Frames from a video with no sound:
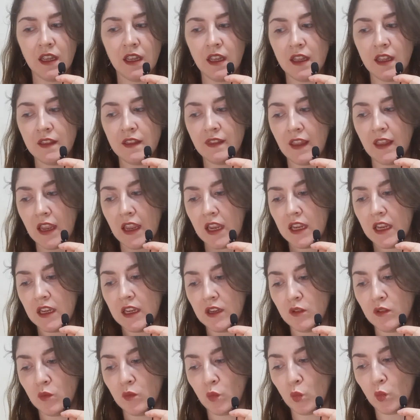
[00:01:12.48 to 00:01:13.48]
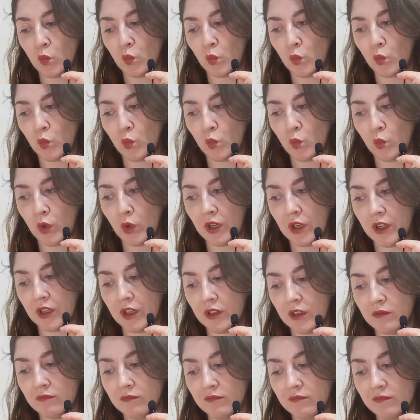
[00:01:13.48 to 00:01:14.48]
They
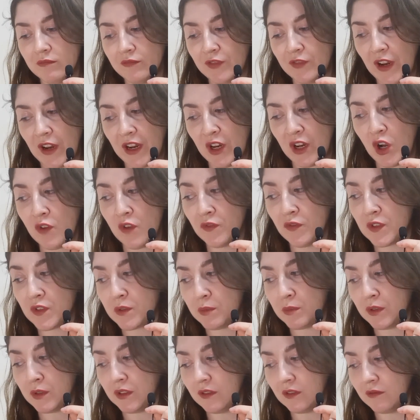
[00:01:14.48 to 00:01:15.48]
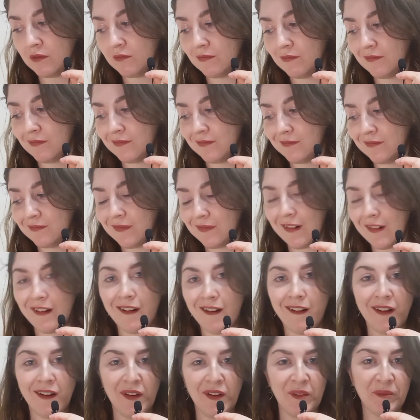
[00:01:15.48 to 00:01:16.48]
were very comfortable
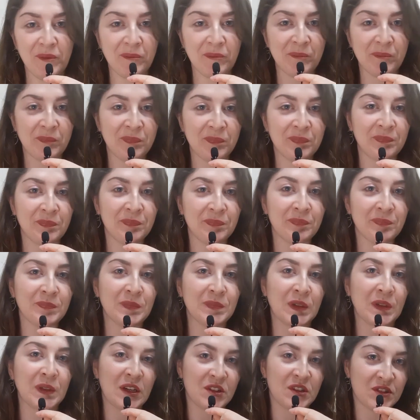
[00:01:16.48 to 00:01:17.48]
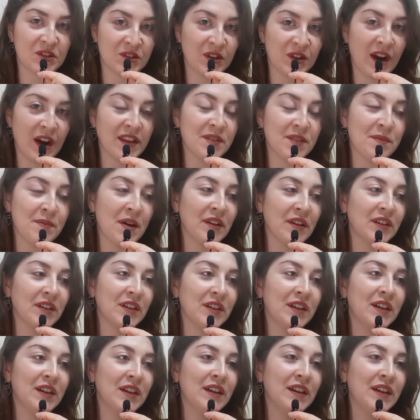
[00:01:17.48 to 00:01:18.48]
on when I just tried them on
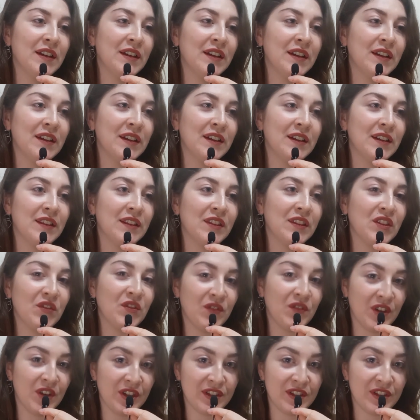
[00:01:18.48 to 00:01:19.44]
the first